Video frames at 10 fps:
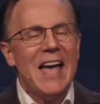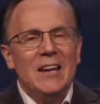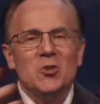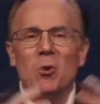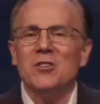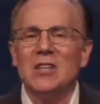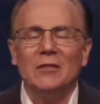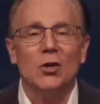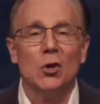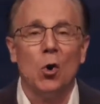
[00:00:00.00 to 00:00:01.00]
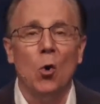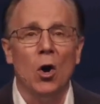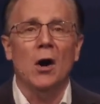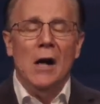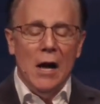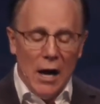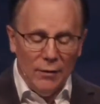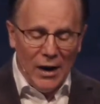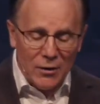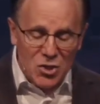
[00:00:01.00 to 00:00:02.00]
And that is what is at the core
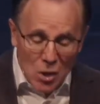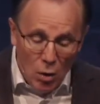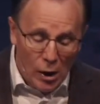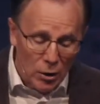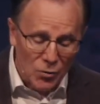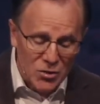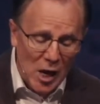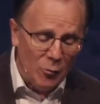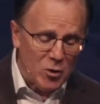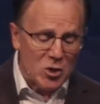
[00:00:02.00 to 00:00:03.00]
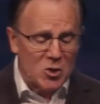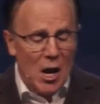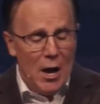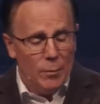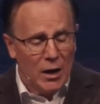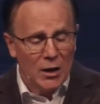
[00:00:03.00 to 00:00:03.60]
of our soul, our own selfishness.